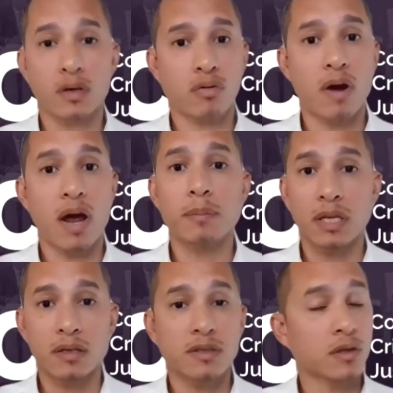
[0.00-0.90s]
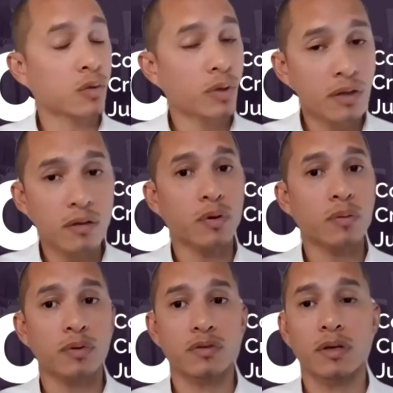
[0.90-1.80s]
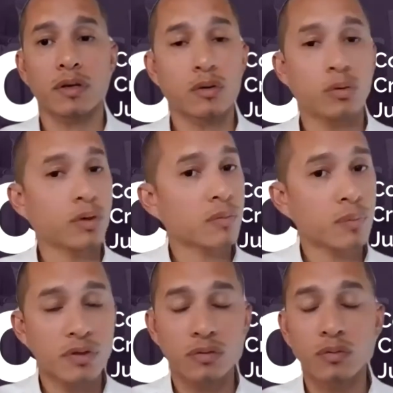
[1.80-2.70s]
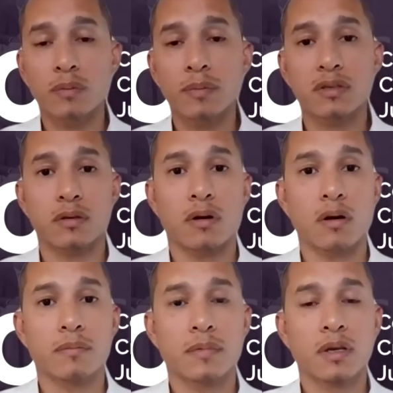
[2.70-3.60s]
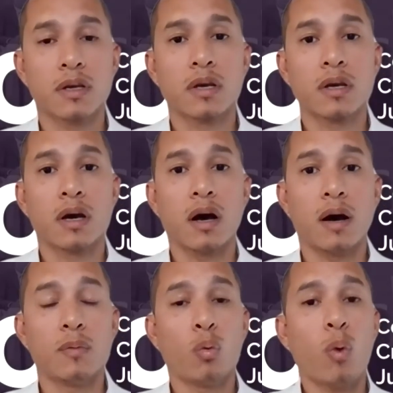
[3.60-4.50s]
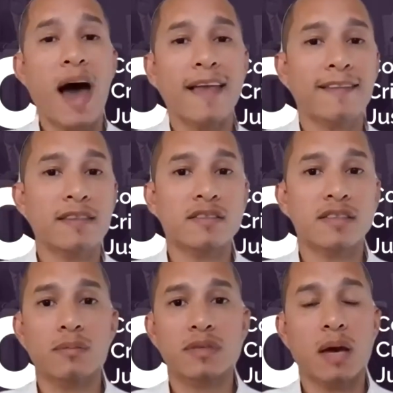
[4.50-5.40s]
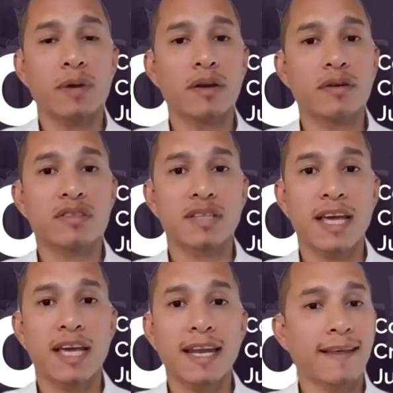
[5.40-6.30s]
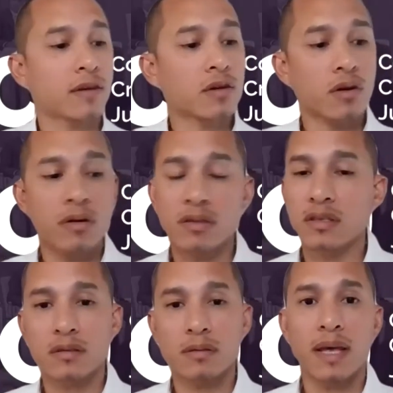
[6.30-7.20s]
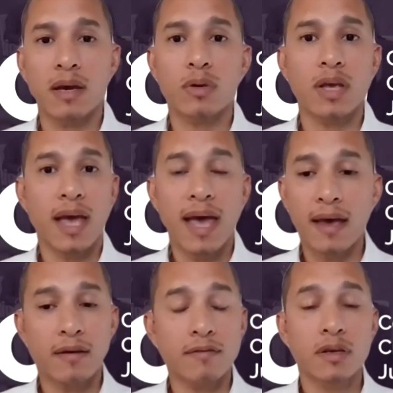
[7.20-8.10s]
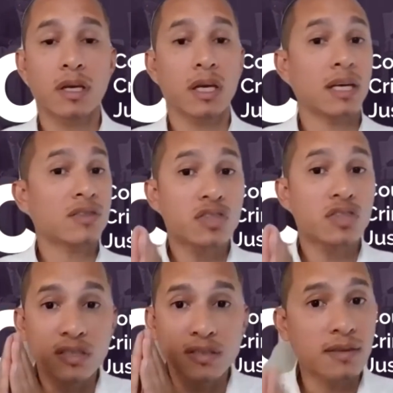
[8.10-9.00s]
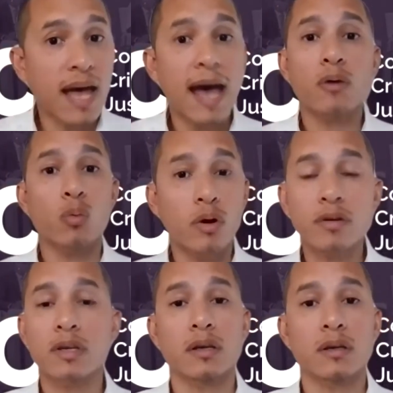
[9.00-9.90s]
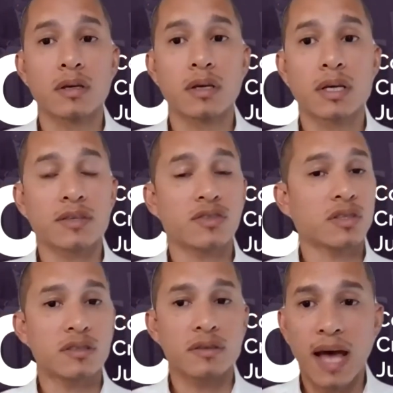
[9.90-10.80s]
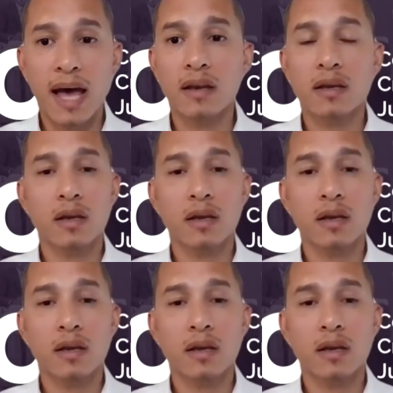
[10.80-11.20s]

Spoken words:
a crime needs, including the perpetrator, including the person who commits the harm, while at the same time understanding that the current system that we have is just not working. It's just not